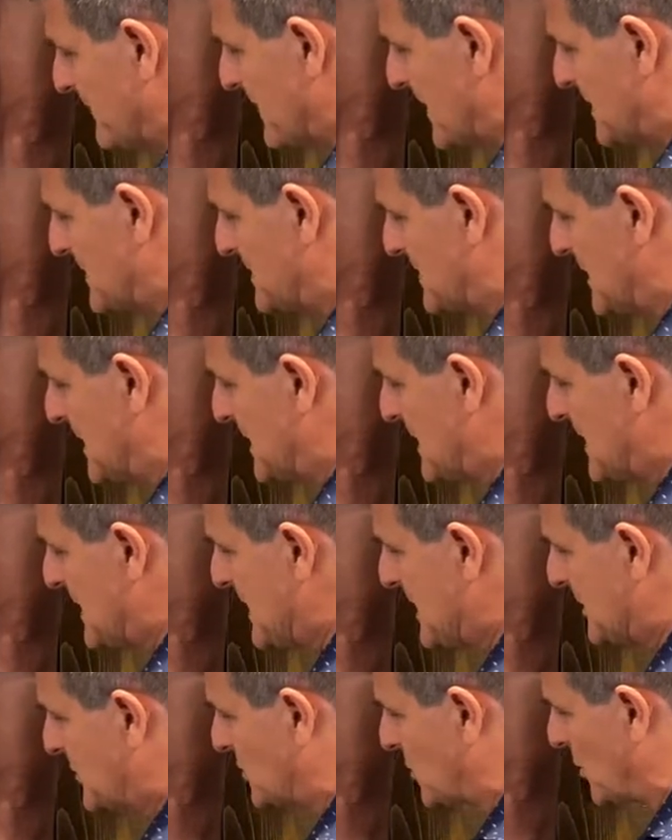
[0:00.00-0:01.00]
is the
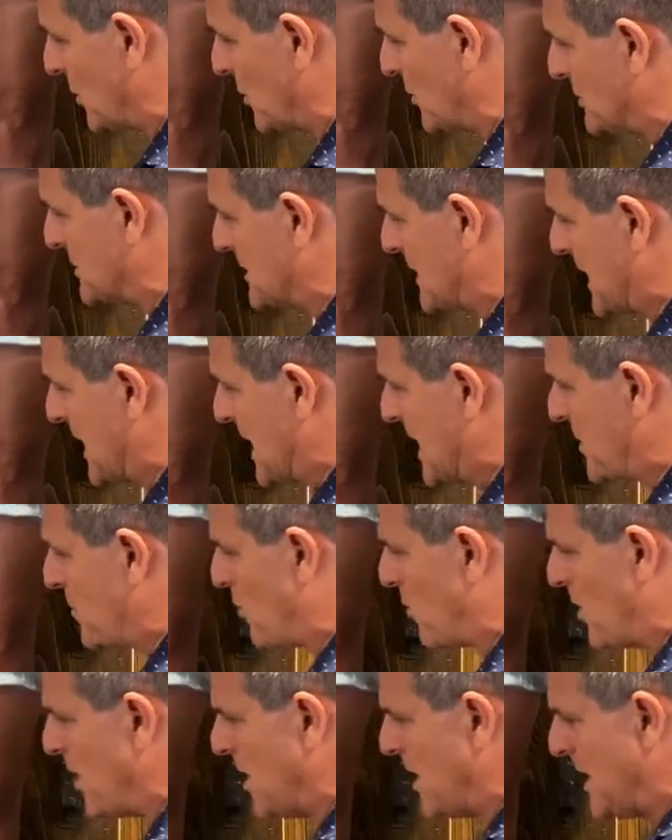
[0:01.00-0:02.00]
knee turns
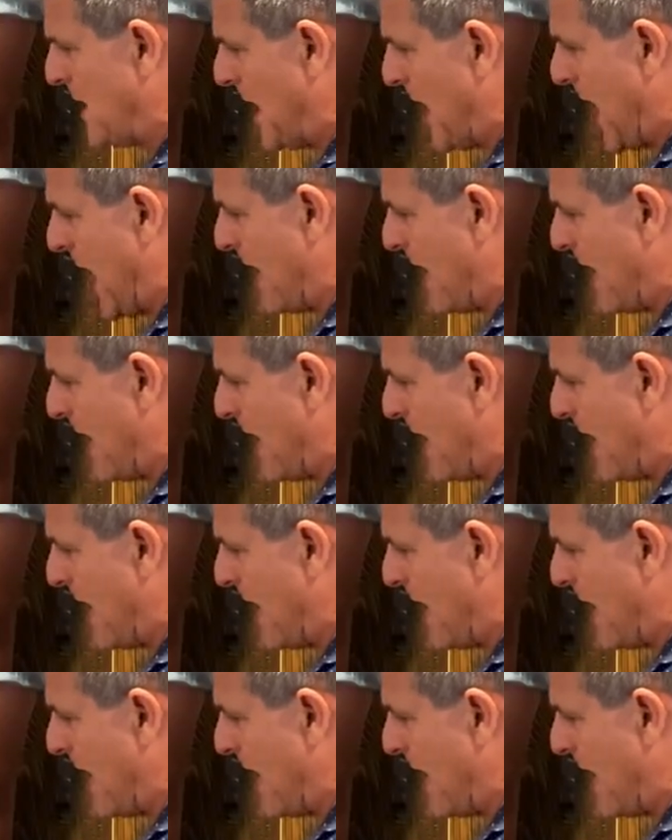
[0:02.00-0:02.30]
inward